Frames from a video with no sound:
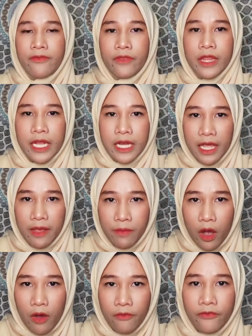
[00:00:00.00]
name
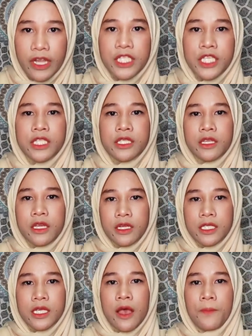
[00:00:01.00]
of
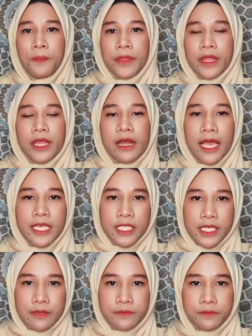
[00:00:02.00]
registers the
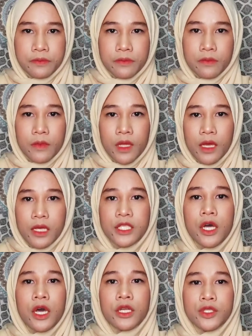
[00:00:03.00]
license. The
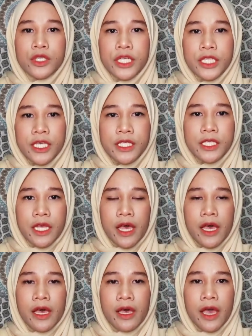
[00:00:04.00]
authorities
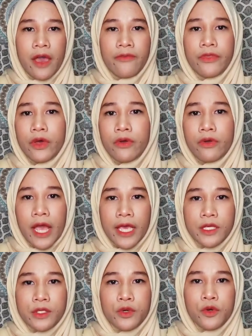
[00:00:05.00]
have no rights
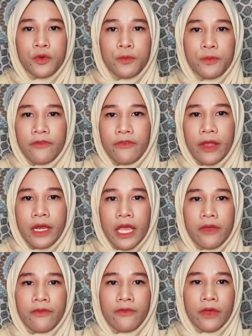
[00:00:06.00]
to prevent
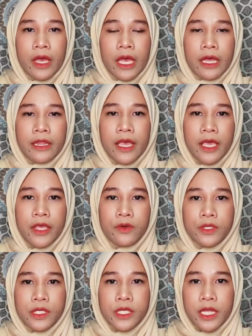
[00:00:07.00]
if they
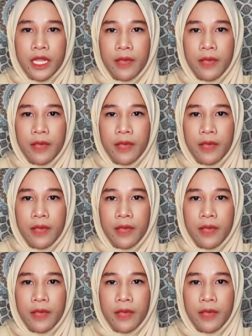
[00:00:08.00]
use the name